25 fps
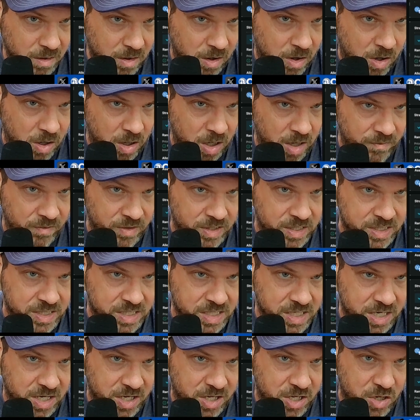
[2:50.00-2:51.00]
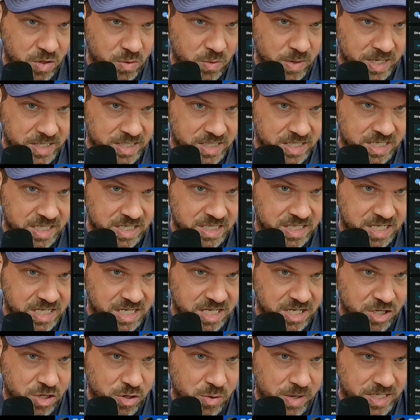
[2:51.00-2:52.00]
all of it is in a
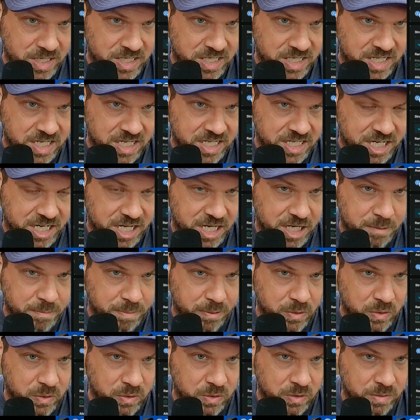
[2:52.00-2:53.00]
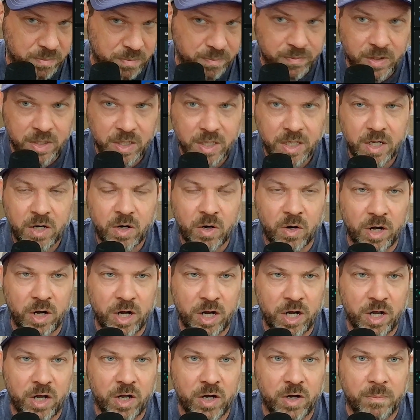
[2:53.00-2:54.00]
USDC USDT pool,
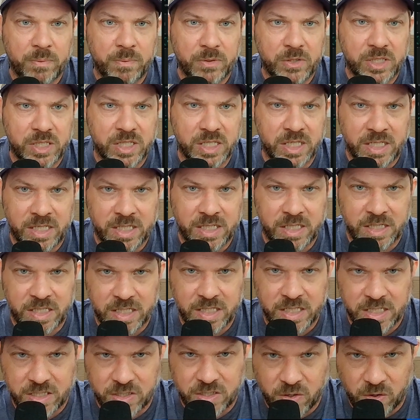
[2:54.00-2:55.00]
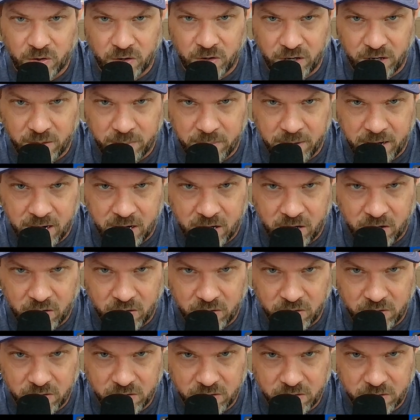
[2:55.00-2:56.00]
earning 100%. It's earning about
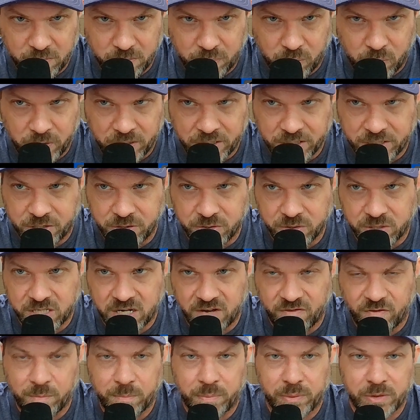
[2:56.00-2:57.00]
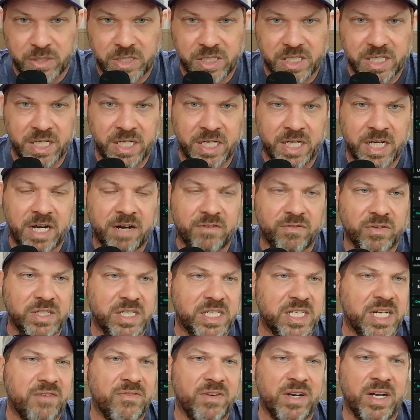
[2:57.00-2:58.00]
0.27% every
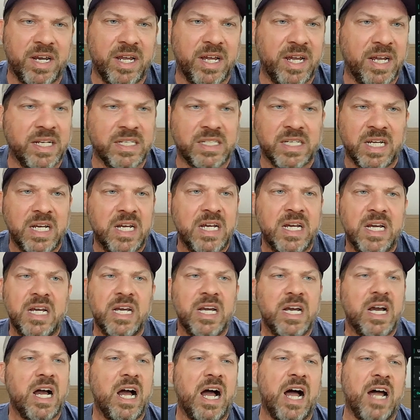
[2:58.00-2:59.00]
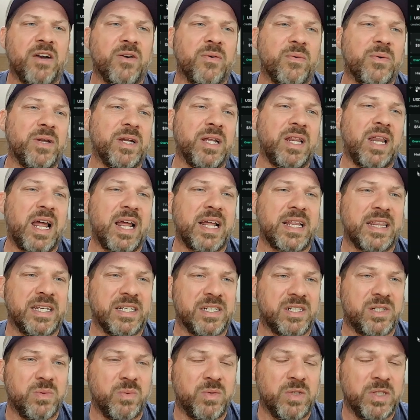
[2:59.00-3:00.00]
7 days. I don't really like
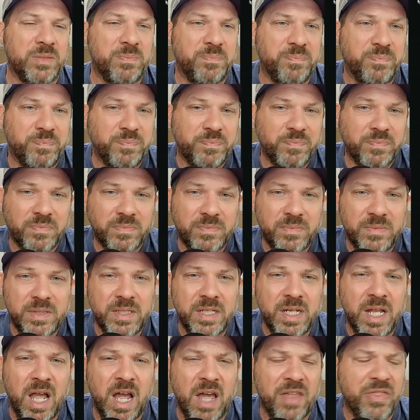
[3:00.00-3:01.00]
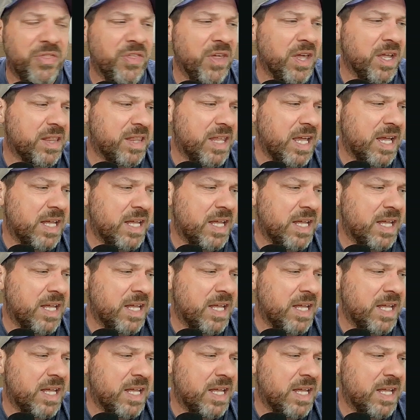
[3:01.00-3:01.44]
this one. I think